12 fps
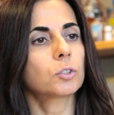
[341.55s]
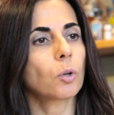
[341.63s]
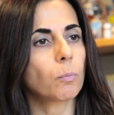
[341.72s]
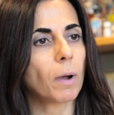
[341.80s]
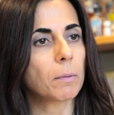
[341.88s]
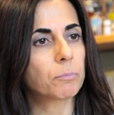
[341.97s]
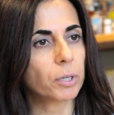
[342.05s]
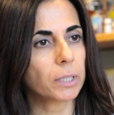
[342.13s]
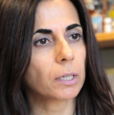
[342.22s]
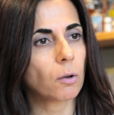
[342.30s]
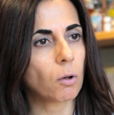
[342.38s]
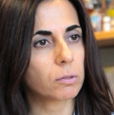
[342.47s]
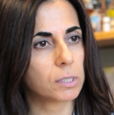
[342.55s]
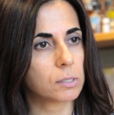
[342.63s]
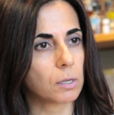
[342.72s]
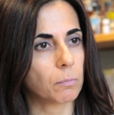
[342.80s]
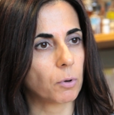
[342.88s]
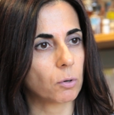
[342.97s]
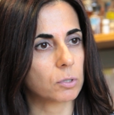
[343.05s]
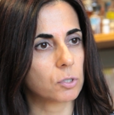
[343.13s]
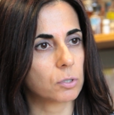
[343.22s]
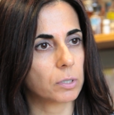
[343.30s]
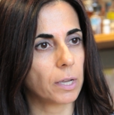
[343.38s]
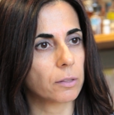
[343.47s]
So, by bringing all these
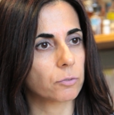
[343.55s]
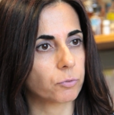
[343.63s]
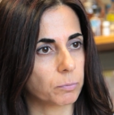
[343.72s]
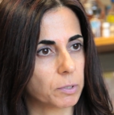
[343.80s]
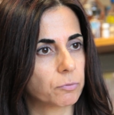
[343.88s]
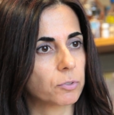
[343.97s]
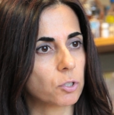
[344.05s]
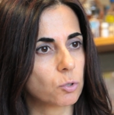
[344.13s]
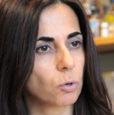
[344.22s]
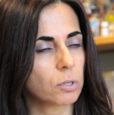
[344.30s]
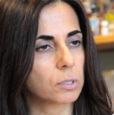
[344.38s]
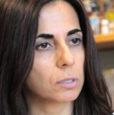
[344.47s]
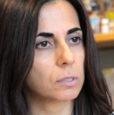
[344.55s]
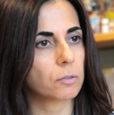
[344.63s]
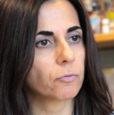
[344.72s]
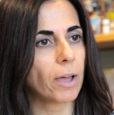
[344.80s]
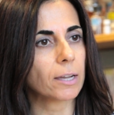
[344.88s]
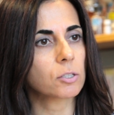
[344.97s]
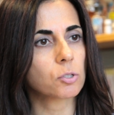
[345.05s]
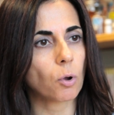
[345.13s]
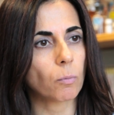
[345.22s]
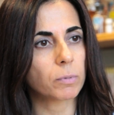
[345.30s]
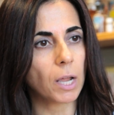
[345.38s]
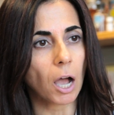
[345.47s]
components together from different sources, the
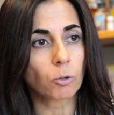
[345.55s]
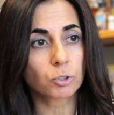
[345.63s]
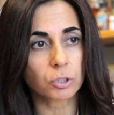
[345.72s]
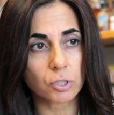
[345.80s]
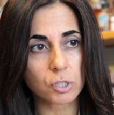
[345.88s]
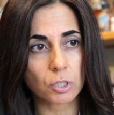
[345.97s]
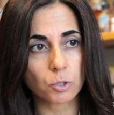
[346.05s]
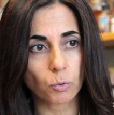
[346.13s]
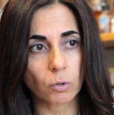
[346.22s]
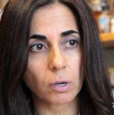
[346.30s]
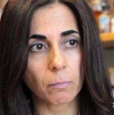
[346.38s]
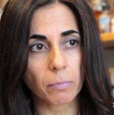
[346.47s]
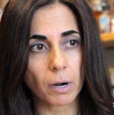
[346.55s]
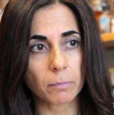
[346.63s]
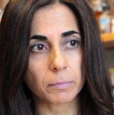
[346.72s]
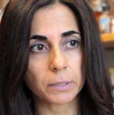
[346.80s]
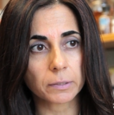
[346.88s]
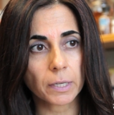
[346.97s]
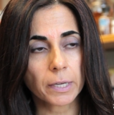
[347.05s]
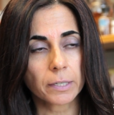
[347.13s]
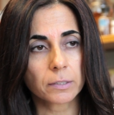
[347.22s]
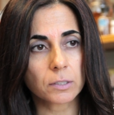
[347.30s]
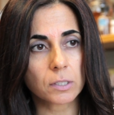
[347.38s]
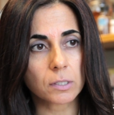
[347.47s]
phagosome now turns into a compartment
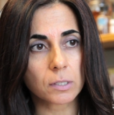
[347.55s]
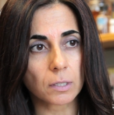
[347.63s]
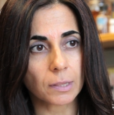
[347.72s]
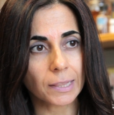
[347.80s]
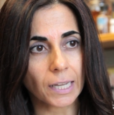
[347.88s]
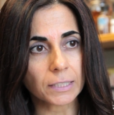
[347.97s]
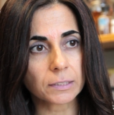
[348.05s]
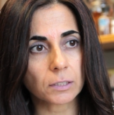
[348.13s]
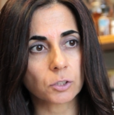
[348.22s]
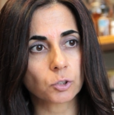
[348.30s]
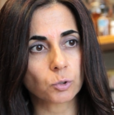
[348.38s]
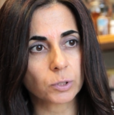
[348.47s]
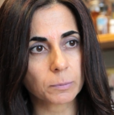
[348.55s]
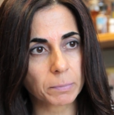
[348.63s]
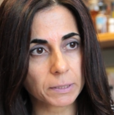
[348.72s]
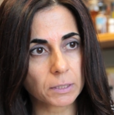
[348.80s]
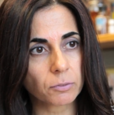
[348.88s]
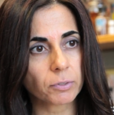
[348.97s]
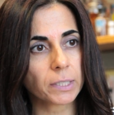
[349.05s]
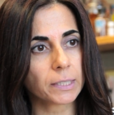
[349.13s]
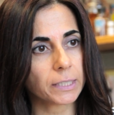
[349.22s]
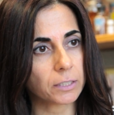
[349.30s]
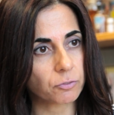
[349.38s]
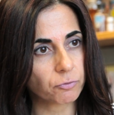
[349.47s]
that is licensed to
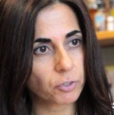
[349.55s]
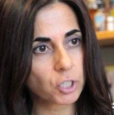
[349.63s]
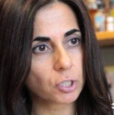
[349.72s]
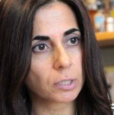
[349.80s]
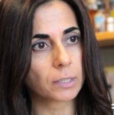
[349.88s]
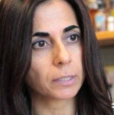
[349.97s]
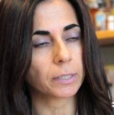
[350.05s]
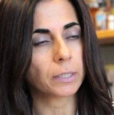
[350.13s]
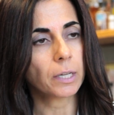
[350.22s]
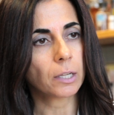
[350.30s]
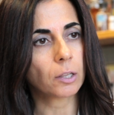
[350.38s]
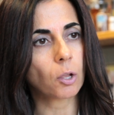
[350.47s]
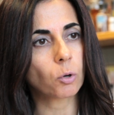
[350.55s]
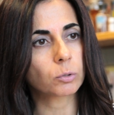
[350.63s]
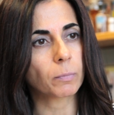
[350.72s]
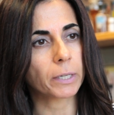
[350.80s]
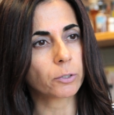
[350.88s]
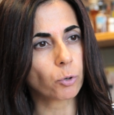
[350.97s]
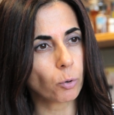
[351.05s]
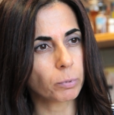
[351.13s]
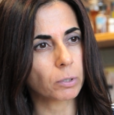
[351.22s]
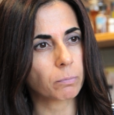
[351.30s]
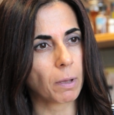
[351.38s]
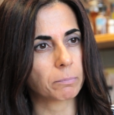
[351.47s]
specifically and efficiently load
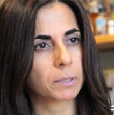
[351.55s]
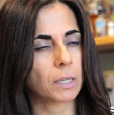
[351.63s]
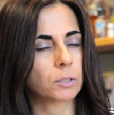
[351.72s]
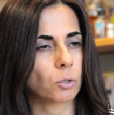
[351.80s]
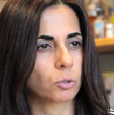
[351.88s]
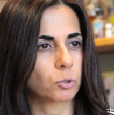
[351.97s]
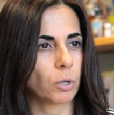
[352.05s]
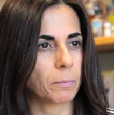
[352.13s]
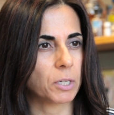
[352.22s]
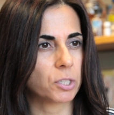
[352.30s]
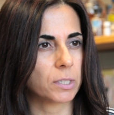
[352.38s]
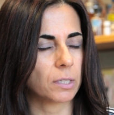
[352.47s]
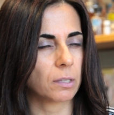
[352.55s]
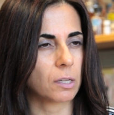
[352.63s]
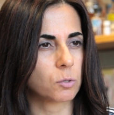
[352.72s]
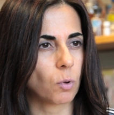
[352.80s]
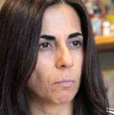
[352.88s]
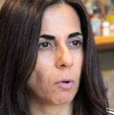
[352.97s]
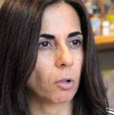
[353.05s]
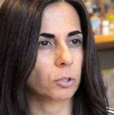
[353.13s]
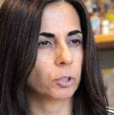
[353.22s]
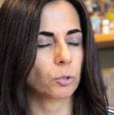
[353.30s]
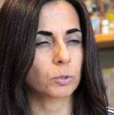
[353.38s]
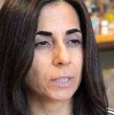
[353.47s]
microbial peptides onto MHC class I
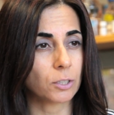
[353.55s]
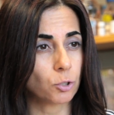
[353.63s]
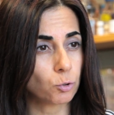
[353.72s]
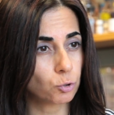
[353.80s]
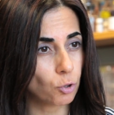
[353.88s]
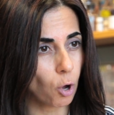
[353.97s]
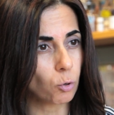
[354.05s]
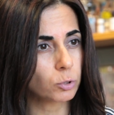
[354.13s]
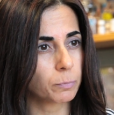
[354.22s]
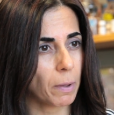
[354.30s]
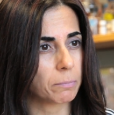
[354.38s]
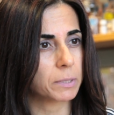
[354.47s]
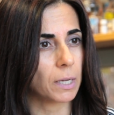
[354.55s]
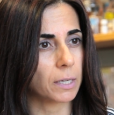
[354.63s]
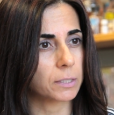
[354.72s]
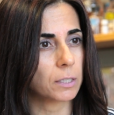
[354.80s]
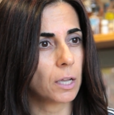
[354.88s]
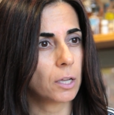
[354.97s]
molecules and use those peptides